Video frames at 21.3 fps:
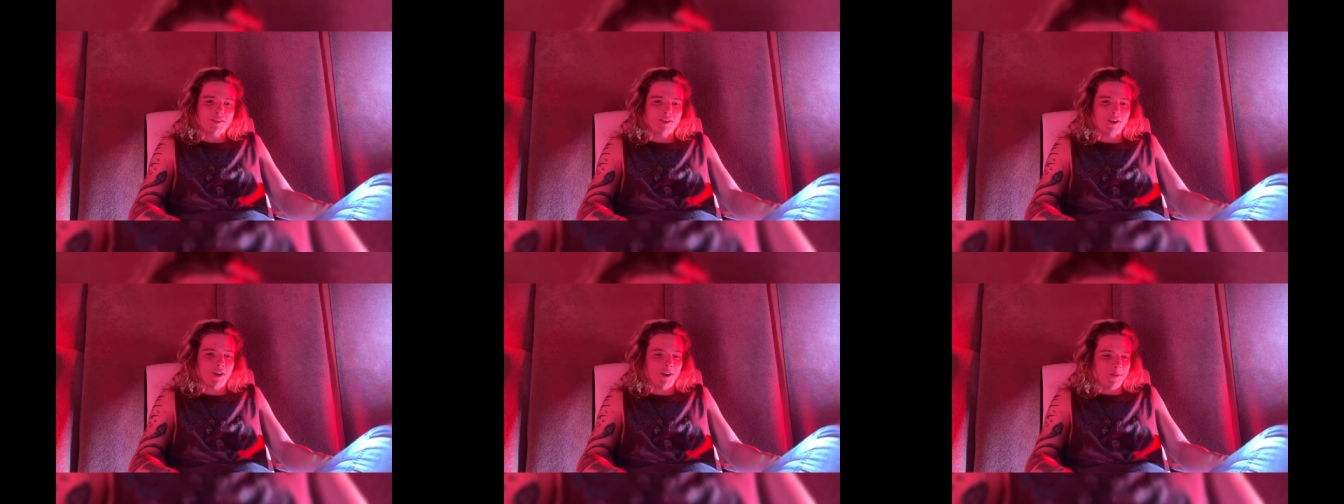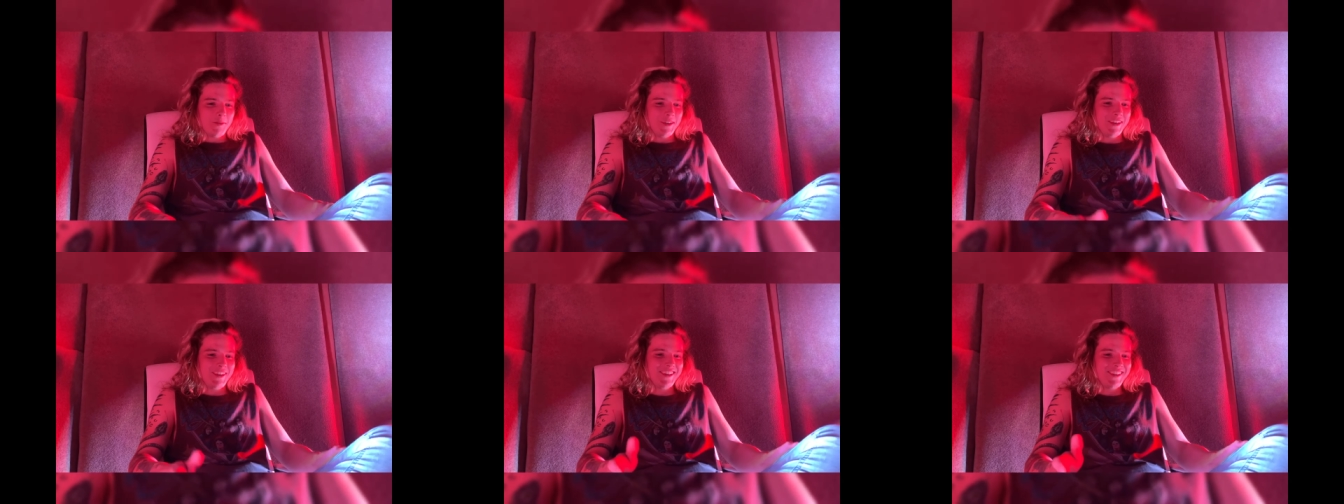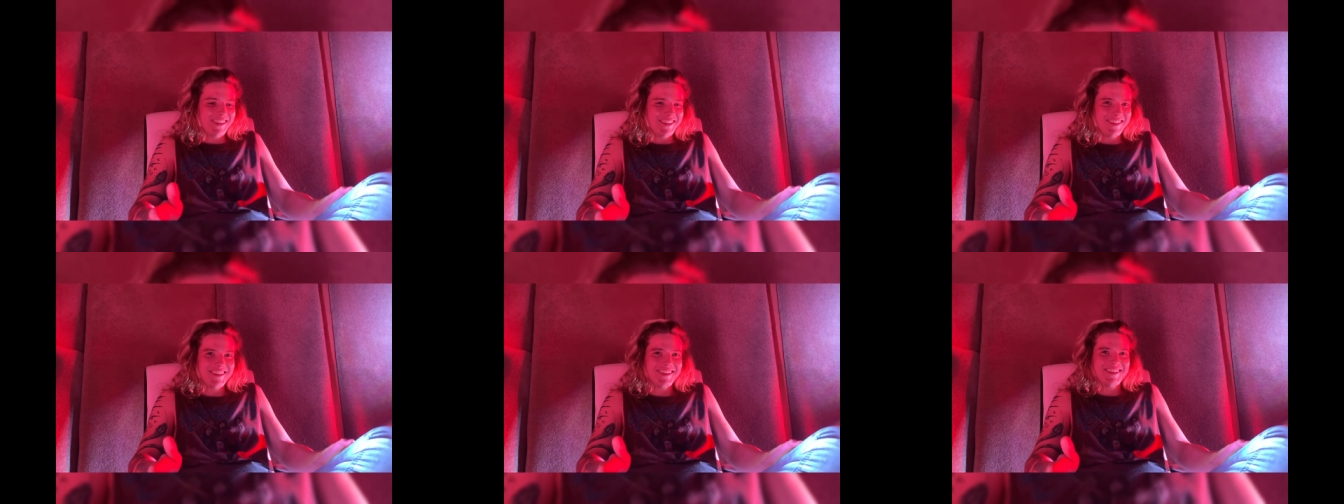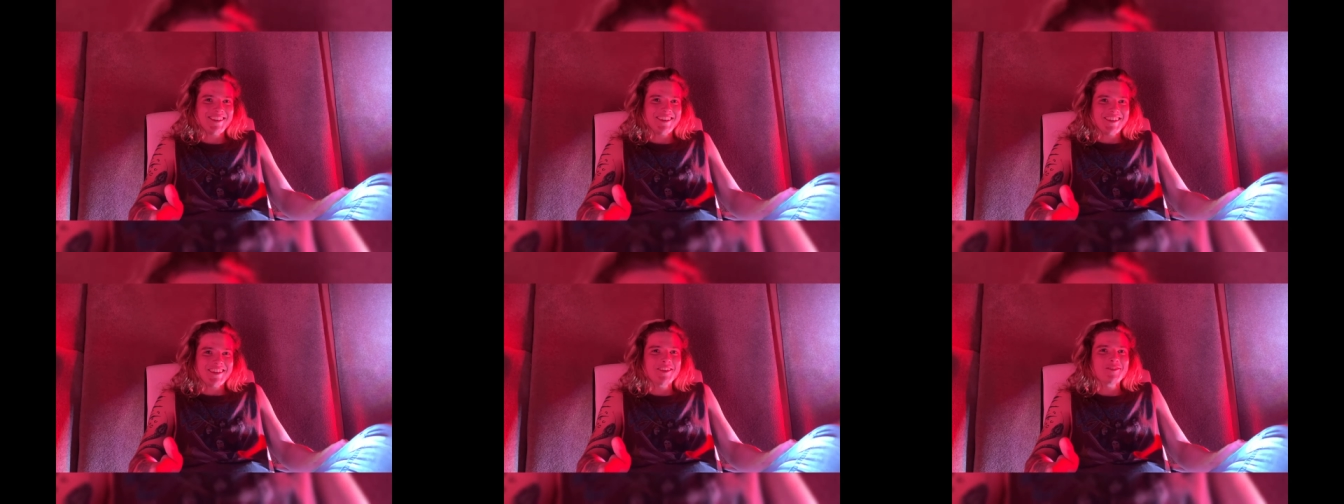Tommy,
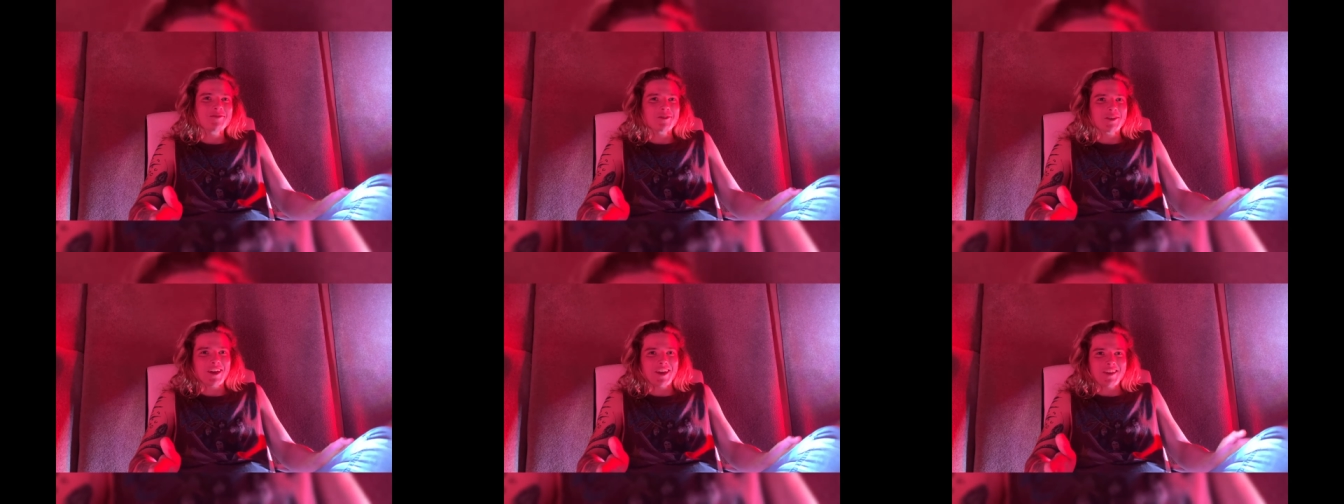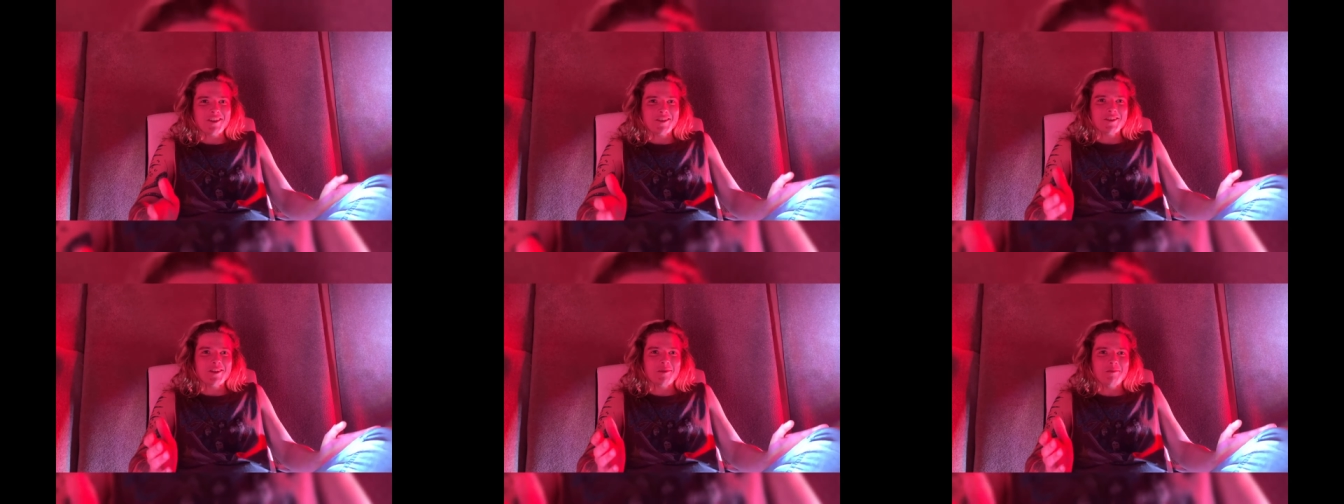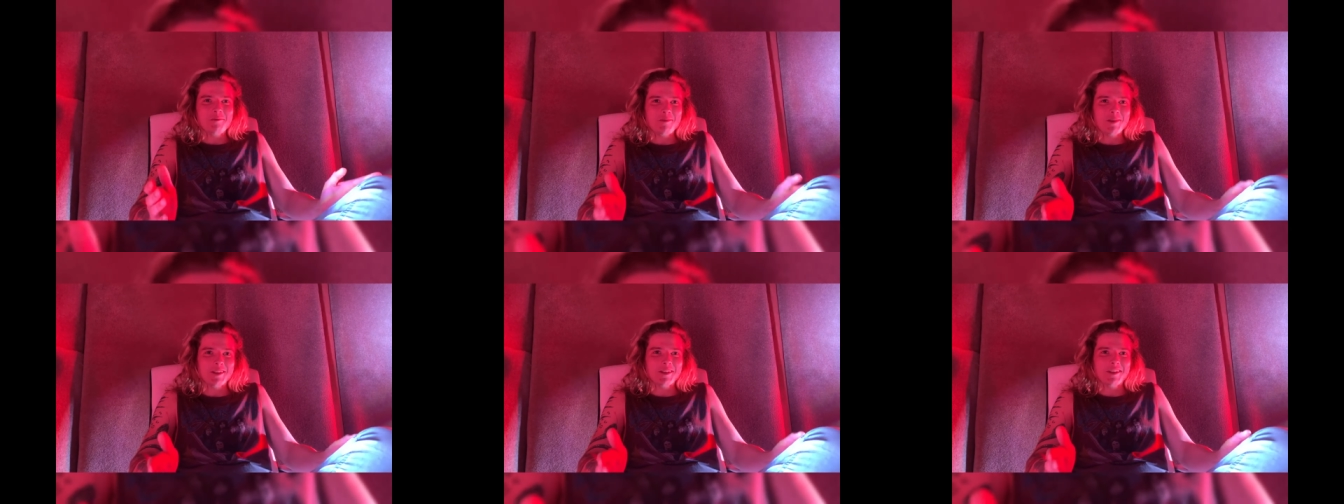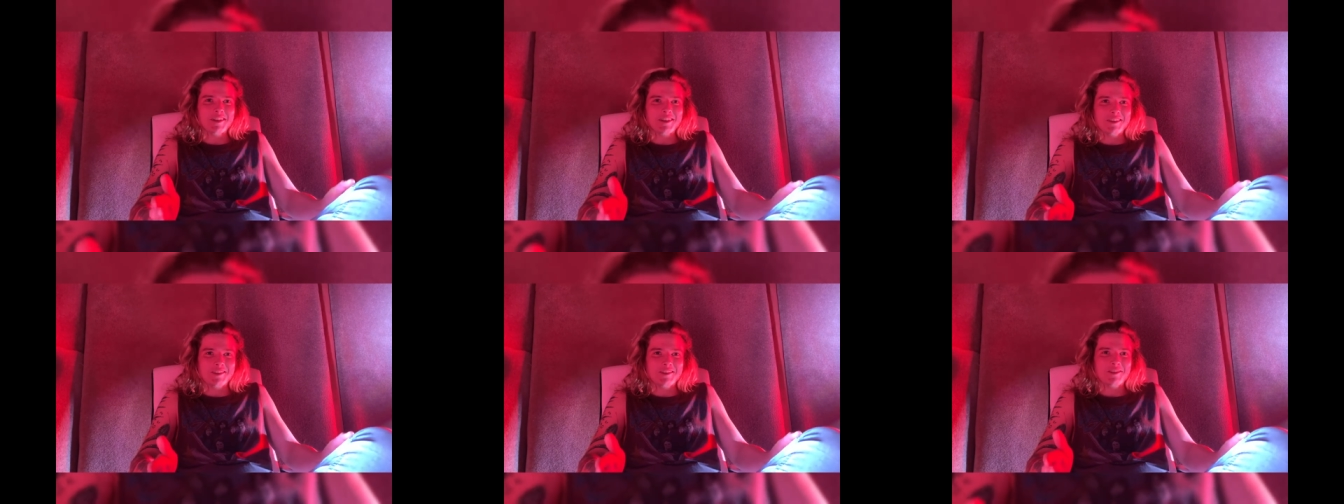we'll get you on a
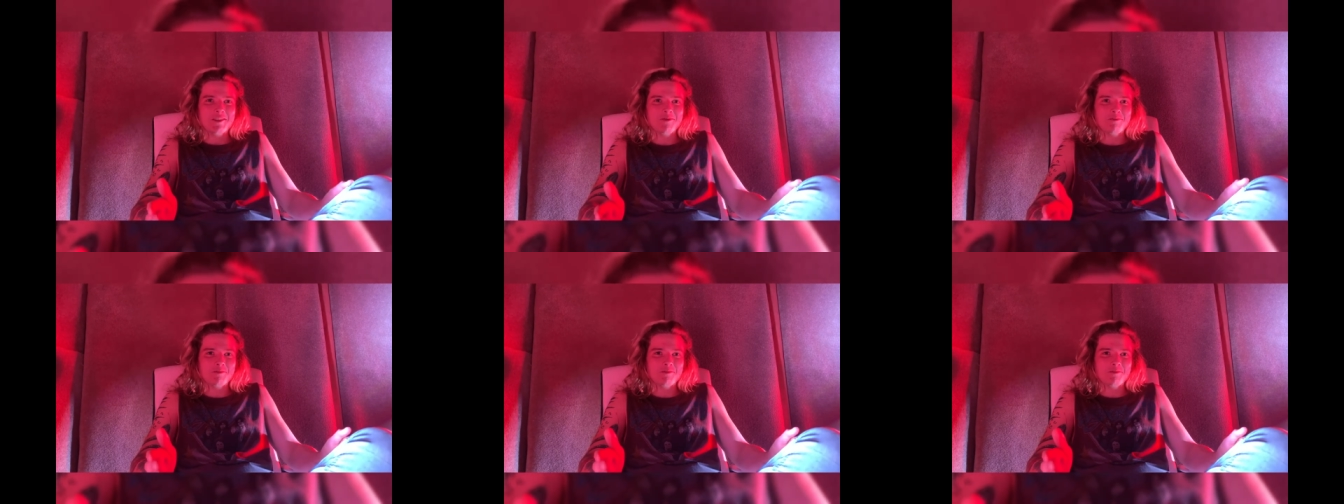million